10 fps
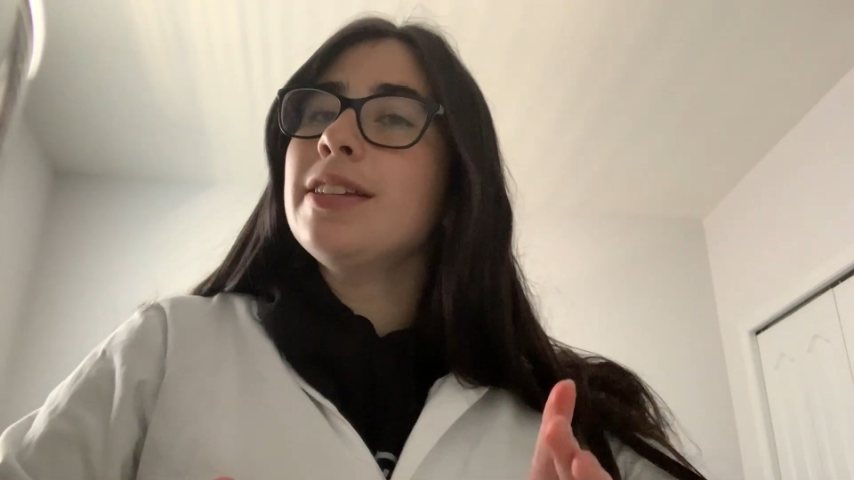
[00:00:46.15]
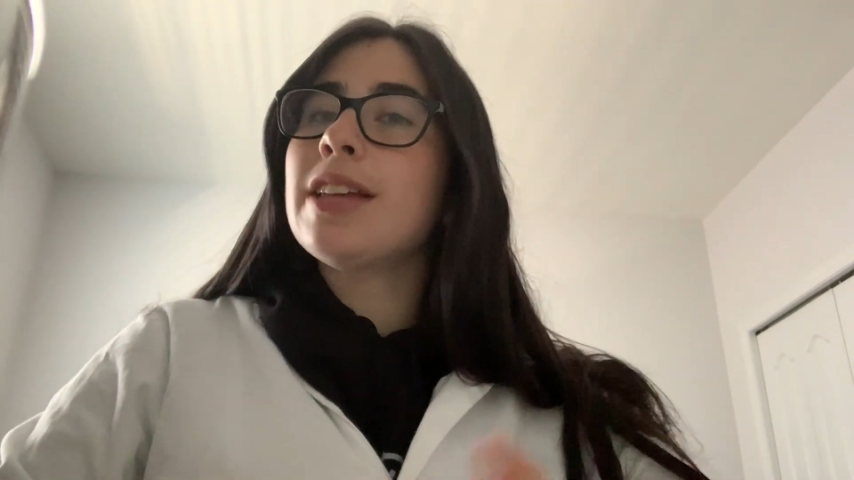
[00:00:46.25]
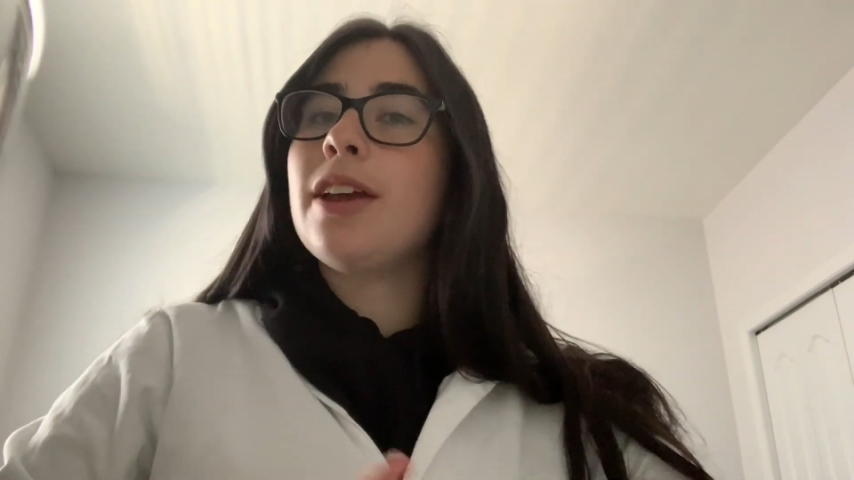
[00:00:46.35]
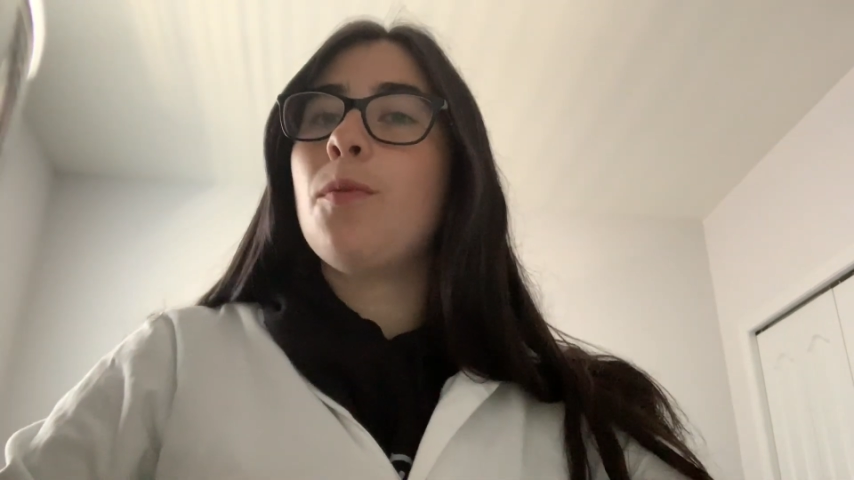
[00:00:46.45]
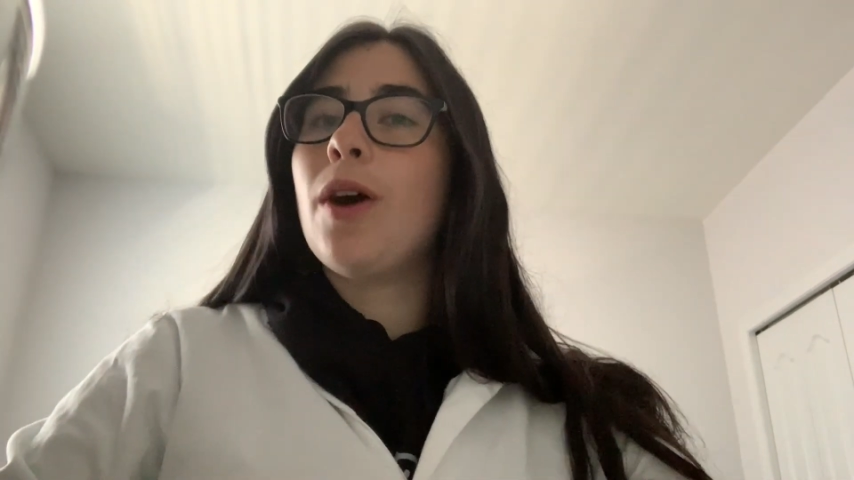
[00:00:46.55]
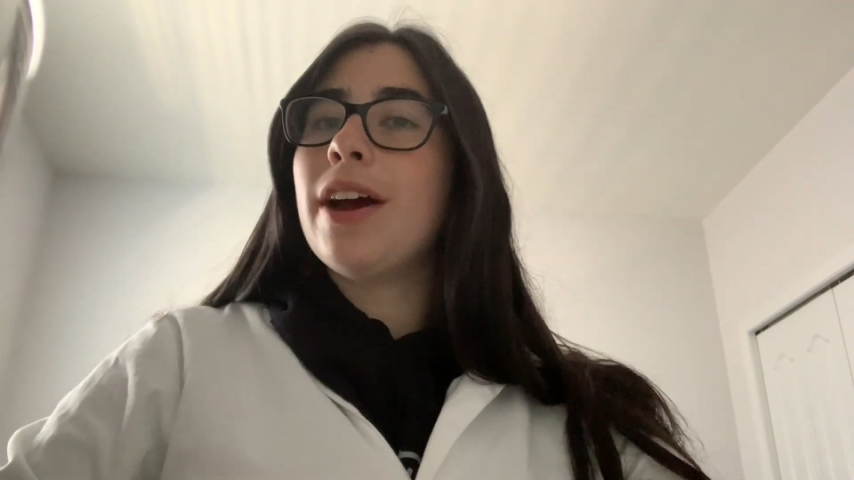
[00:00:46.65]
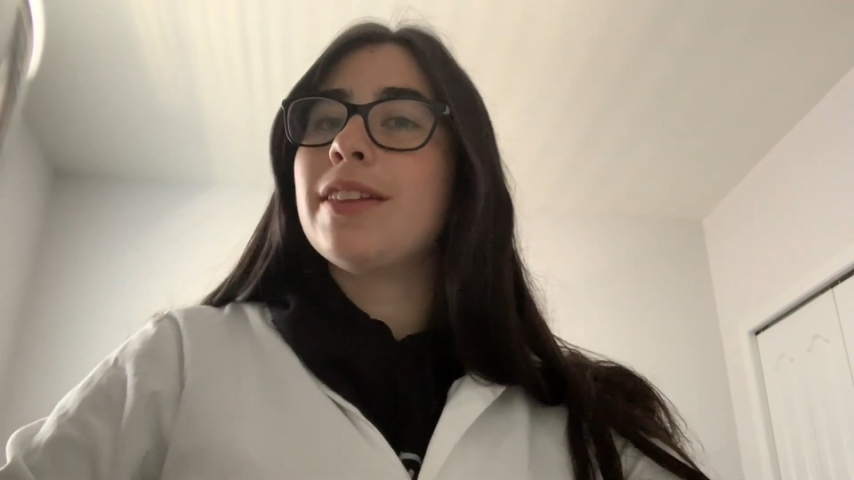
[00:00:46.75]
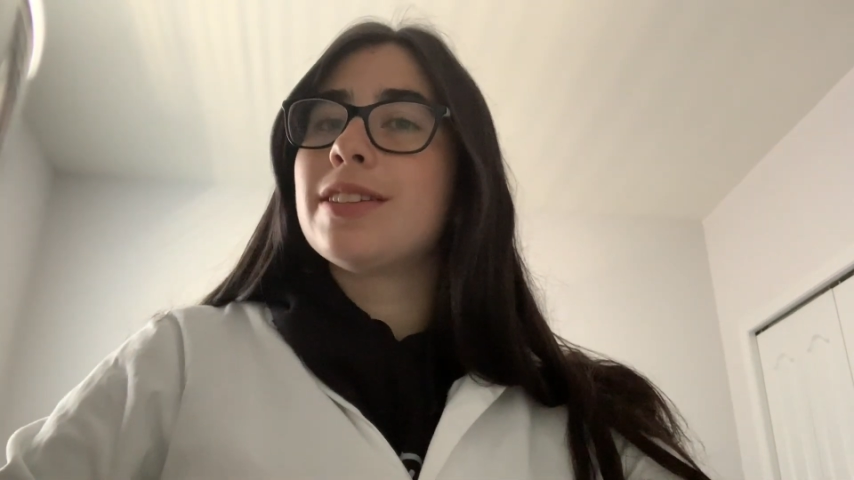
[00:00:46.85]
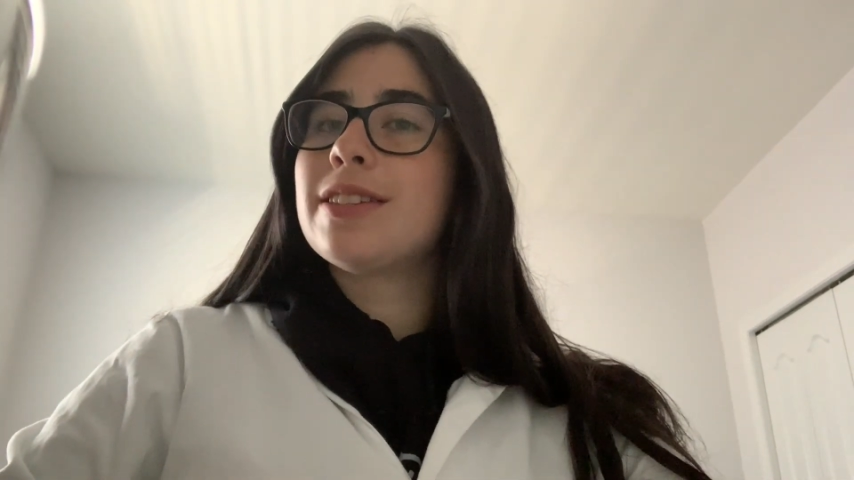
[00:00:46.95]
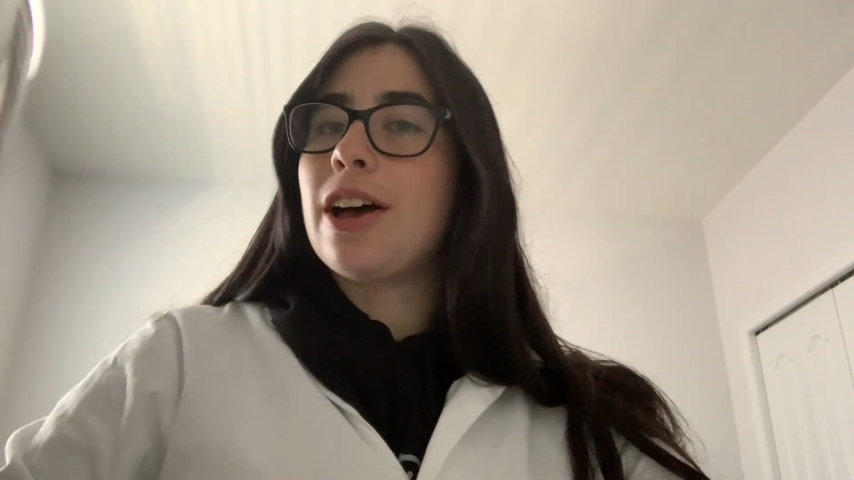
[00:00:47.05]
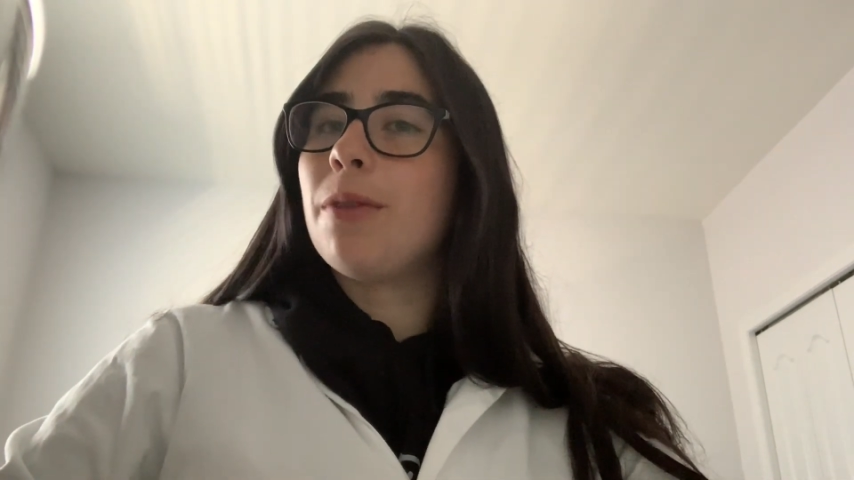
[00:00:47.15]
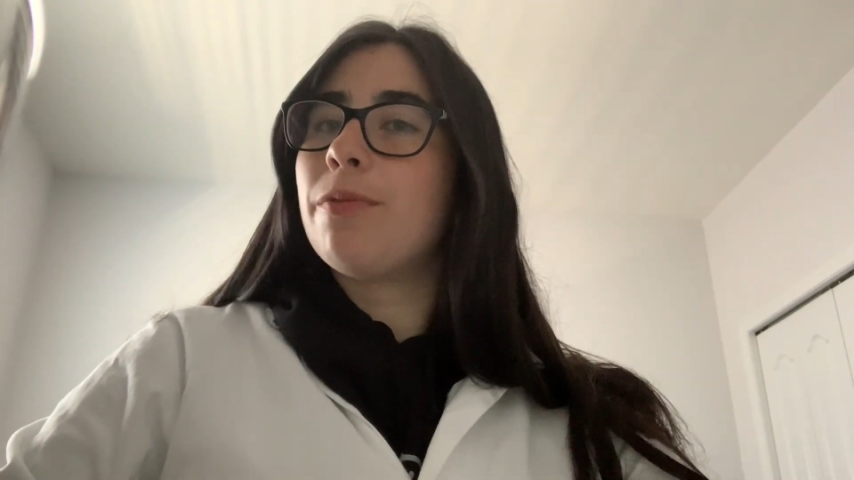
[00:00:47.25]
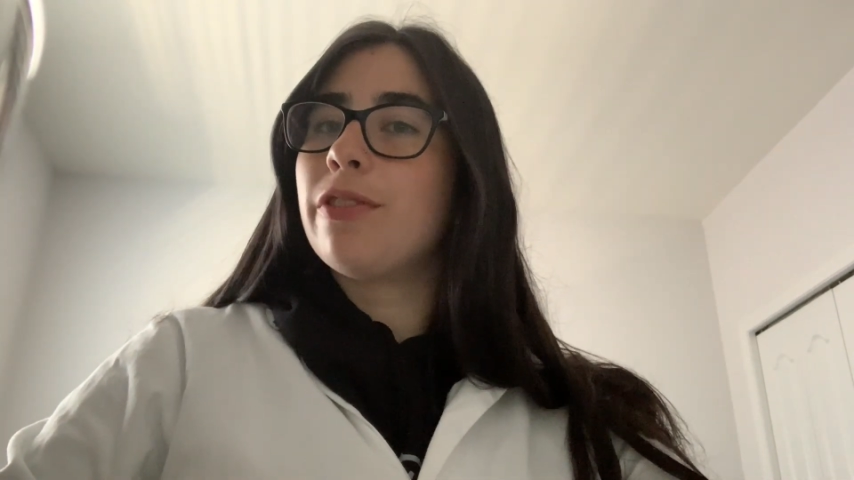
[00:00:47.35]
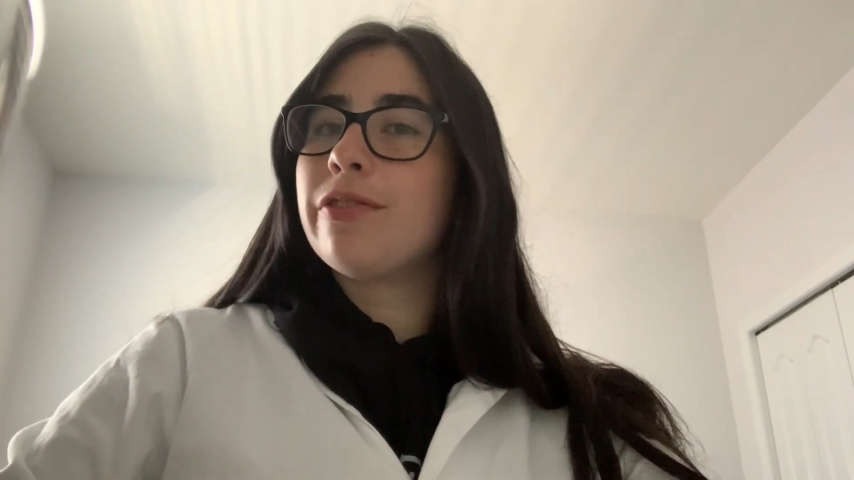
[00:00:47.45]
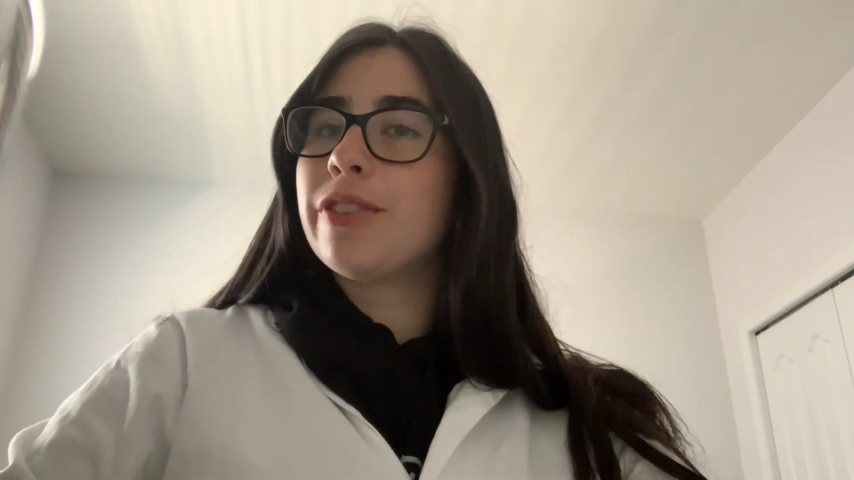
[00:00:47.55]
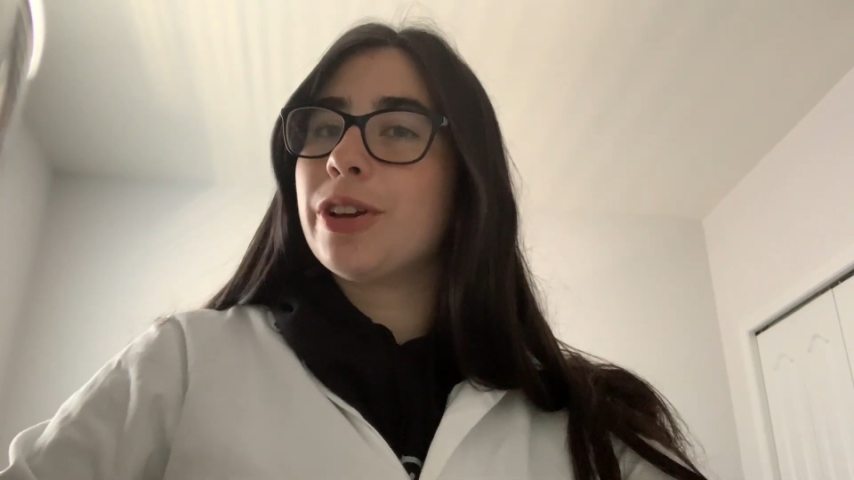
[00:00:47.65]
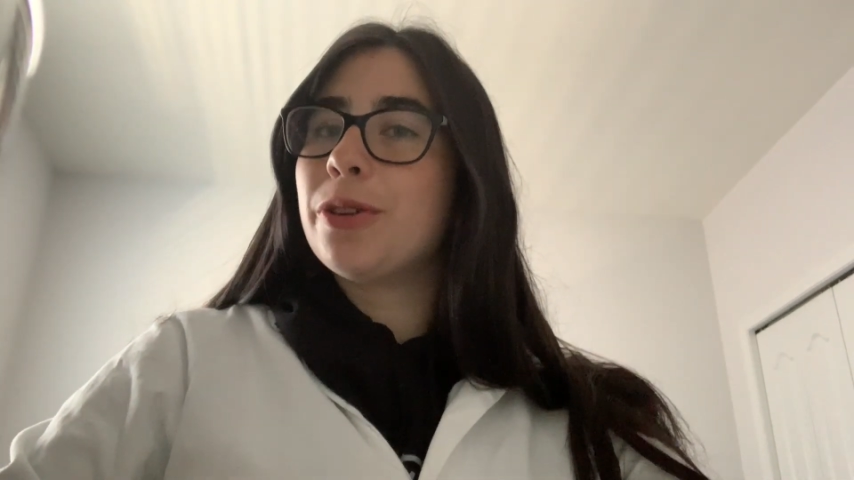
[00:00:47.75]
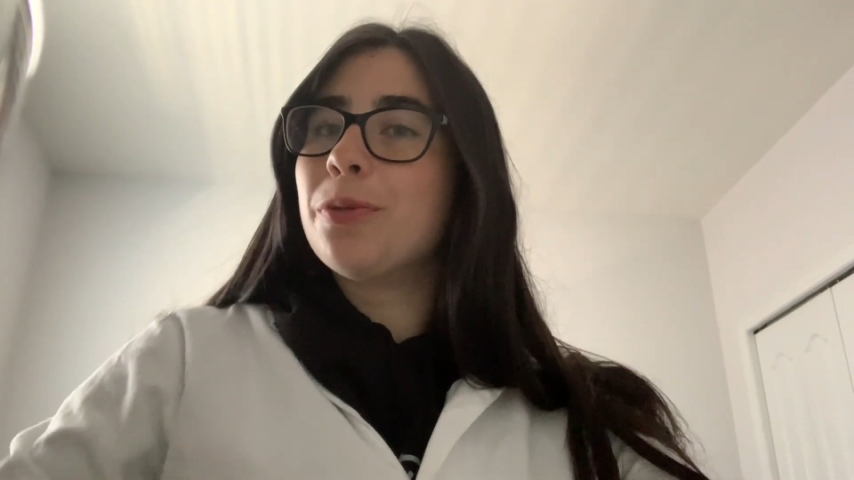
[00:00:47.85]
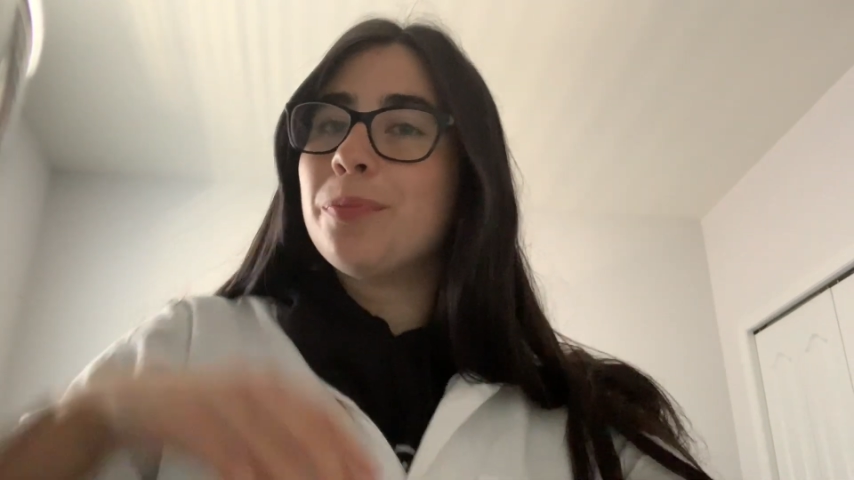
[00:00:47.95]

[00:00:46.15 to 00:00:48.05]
and why this is helpful for you.